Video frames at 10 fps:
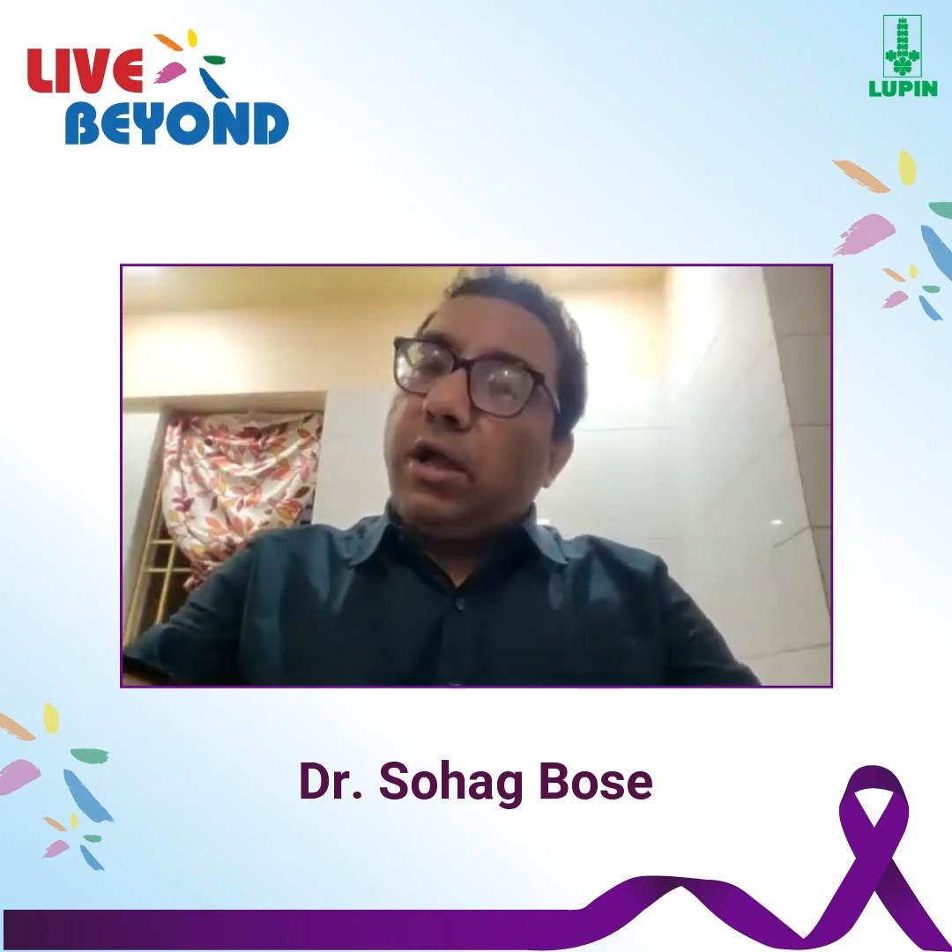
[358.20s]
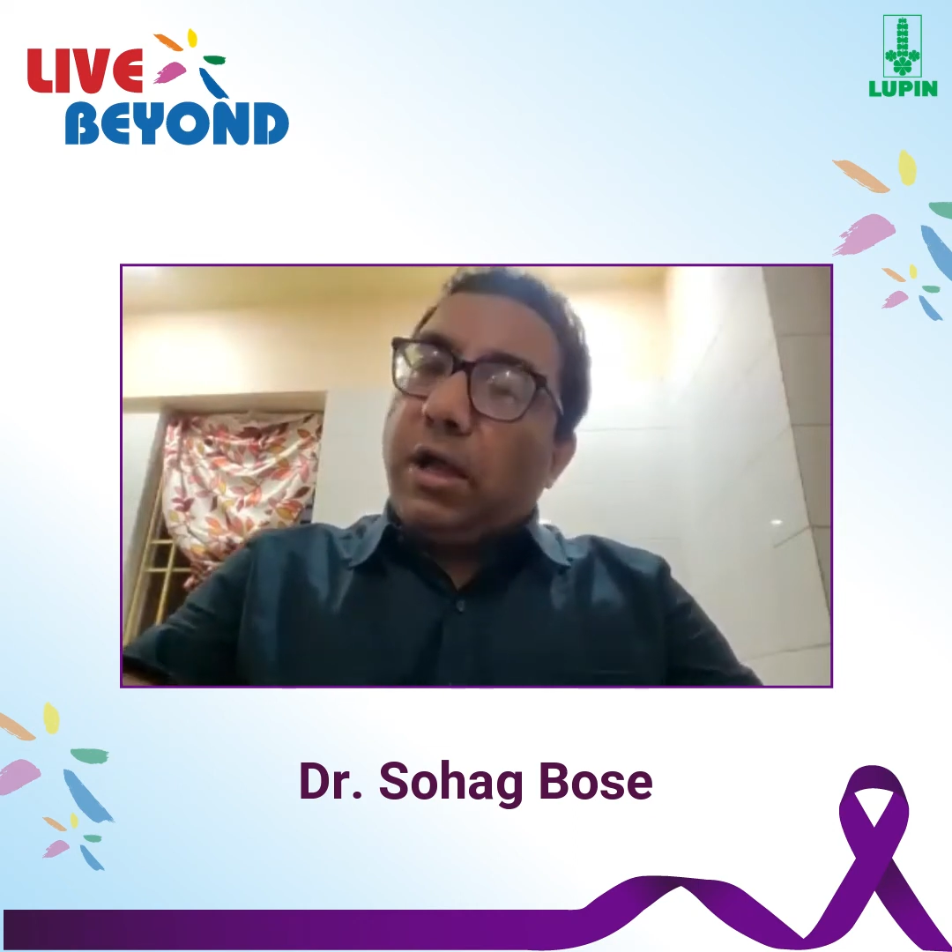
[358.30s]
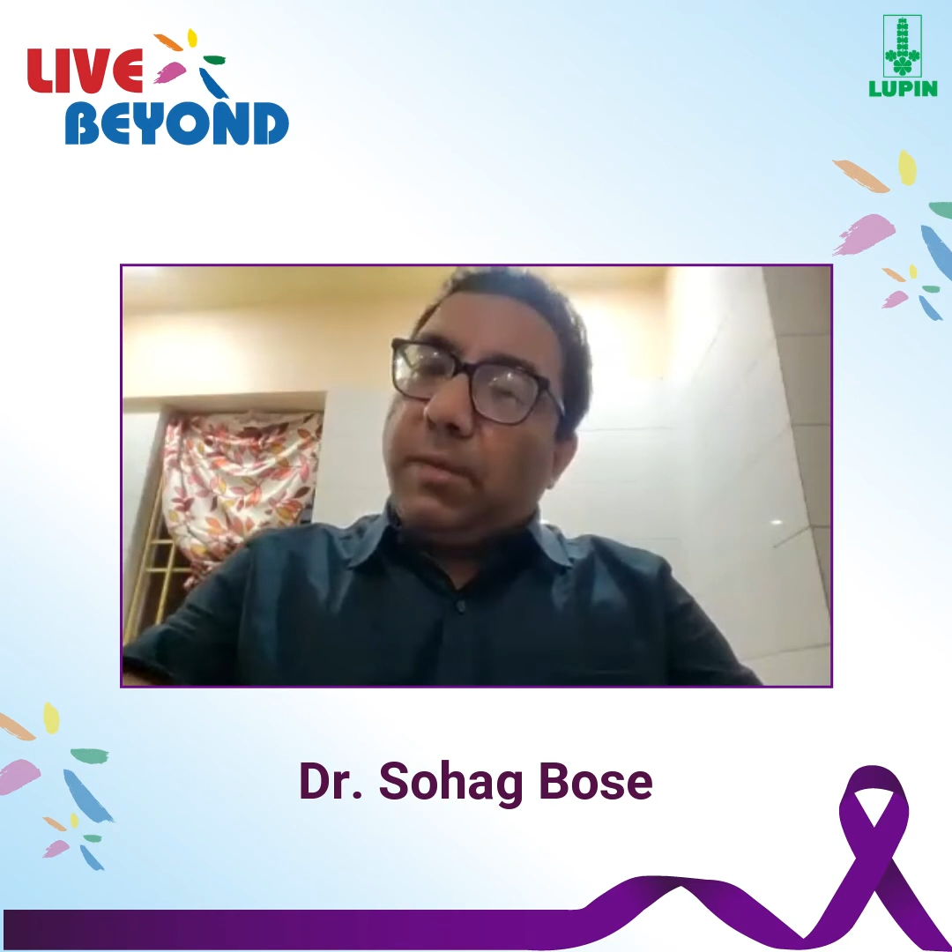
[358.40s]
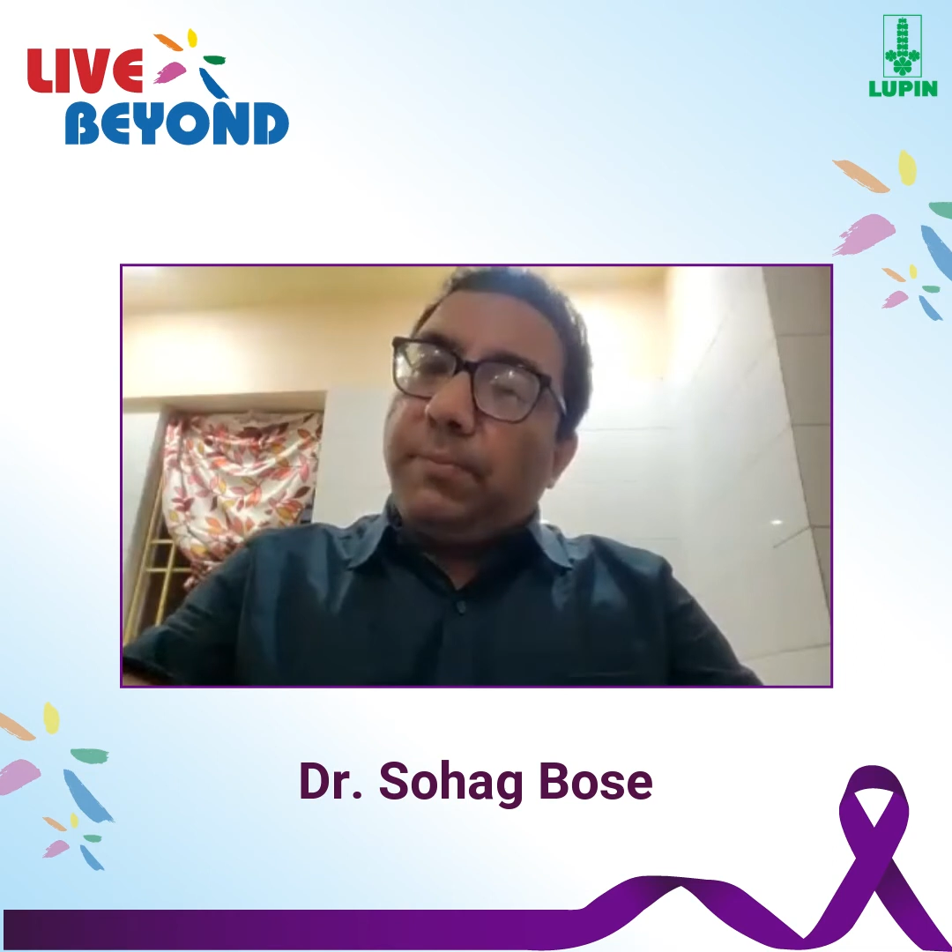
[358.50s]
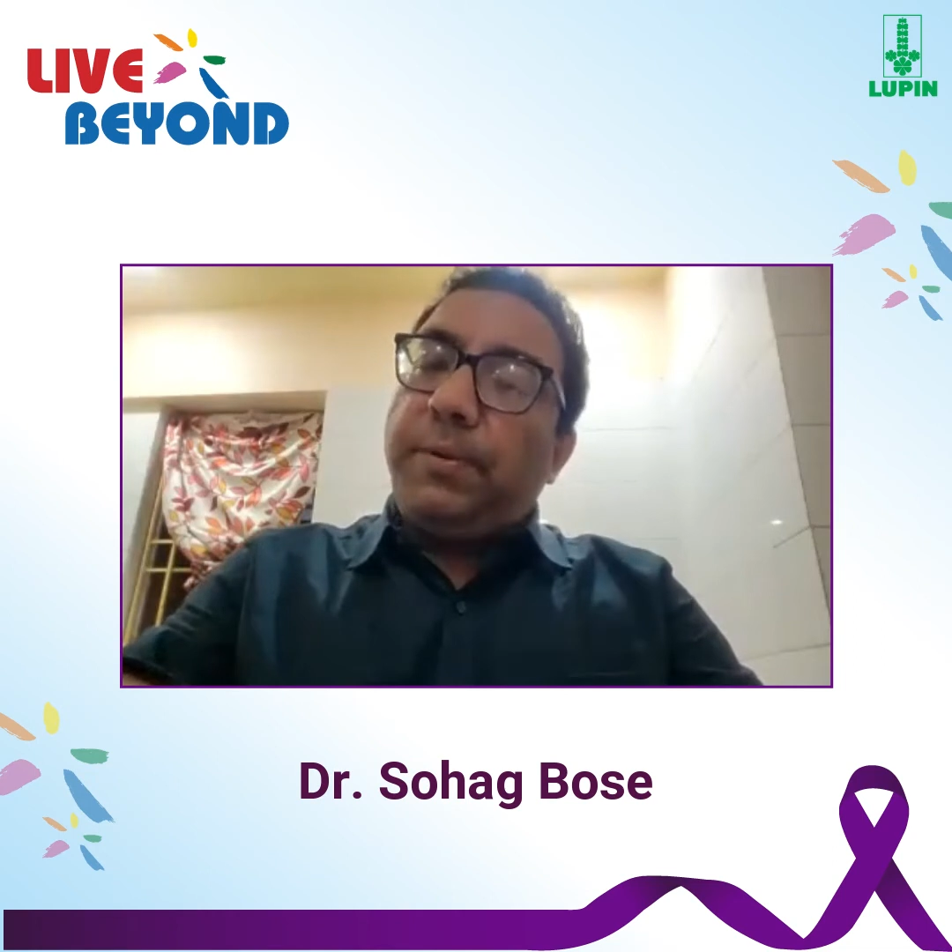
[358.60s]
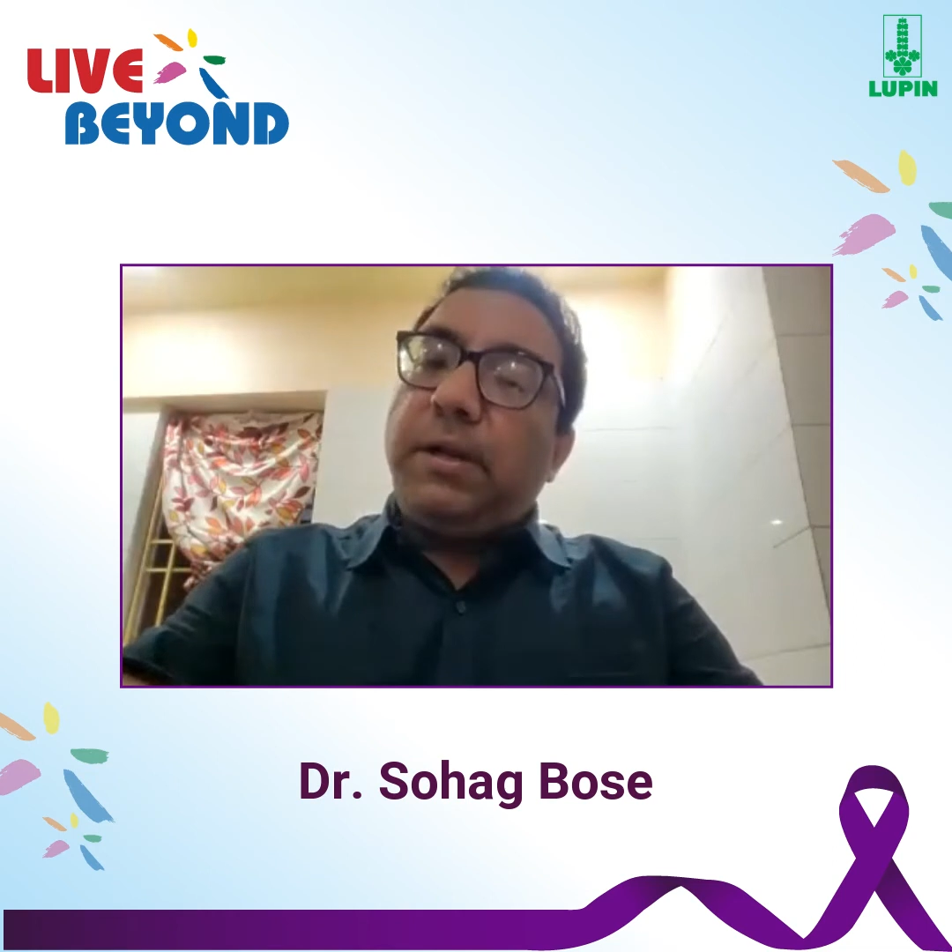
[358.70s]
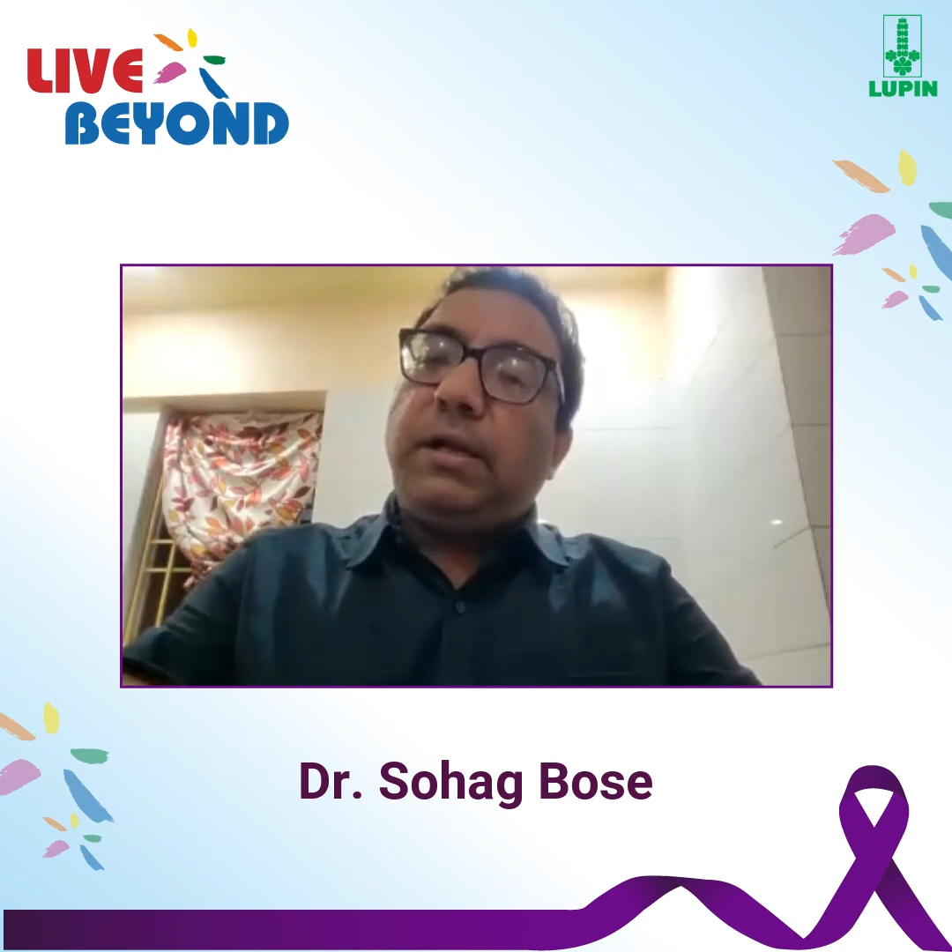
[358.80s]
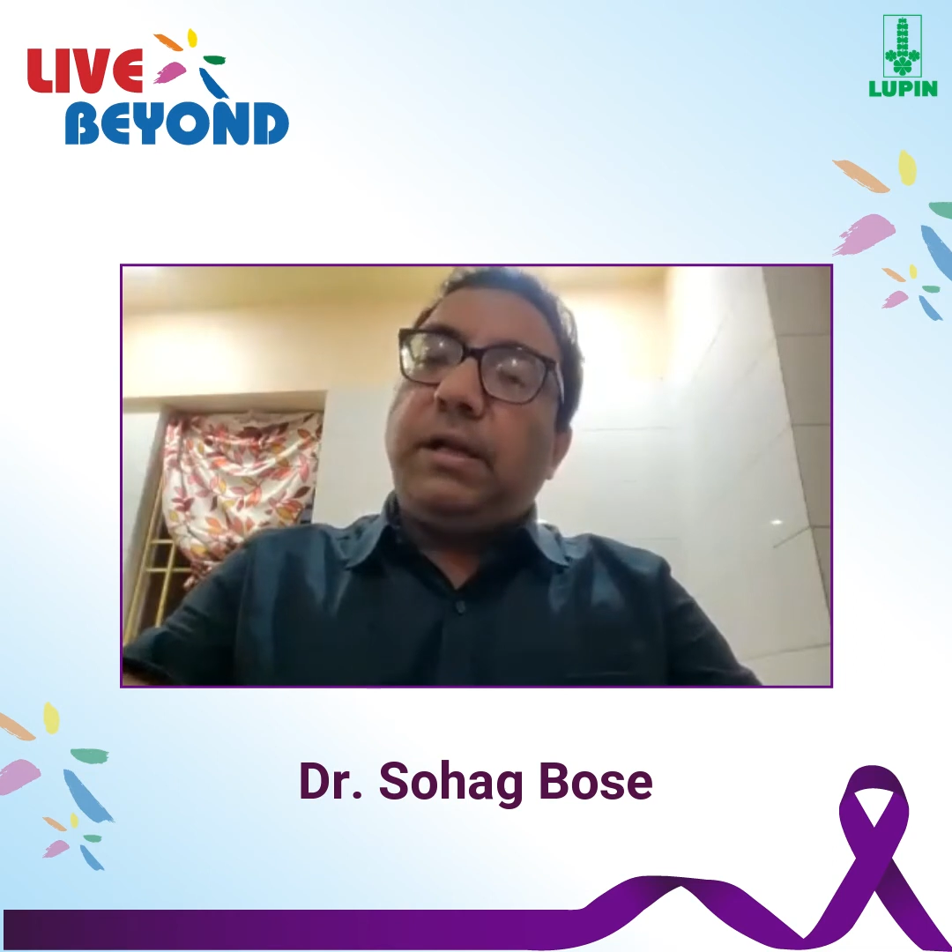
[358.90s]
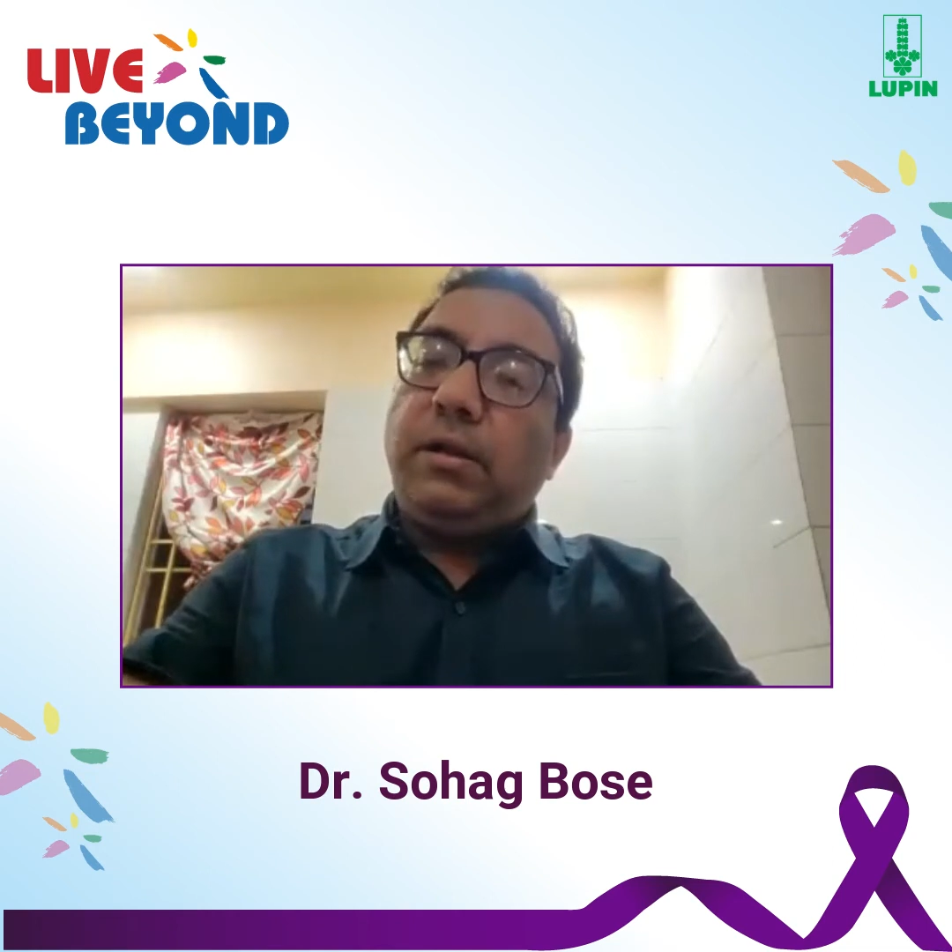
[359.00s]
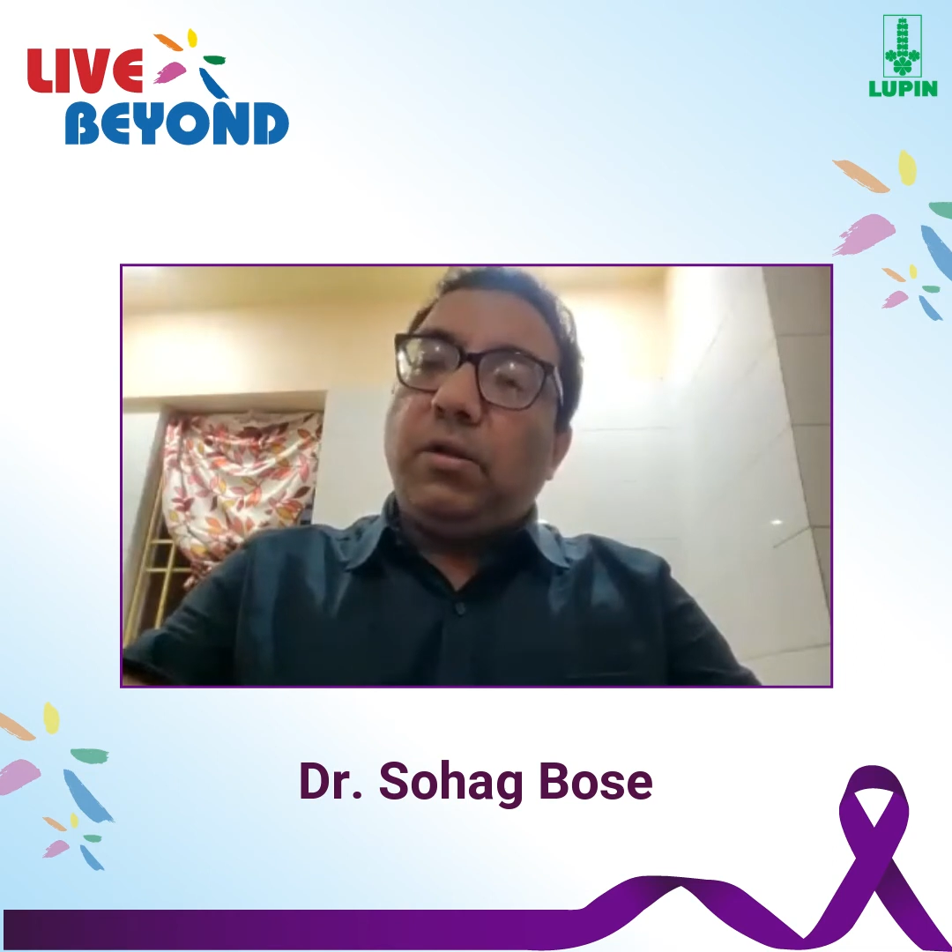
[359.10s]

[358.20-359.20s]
completely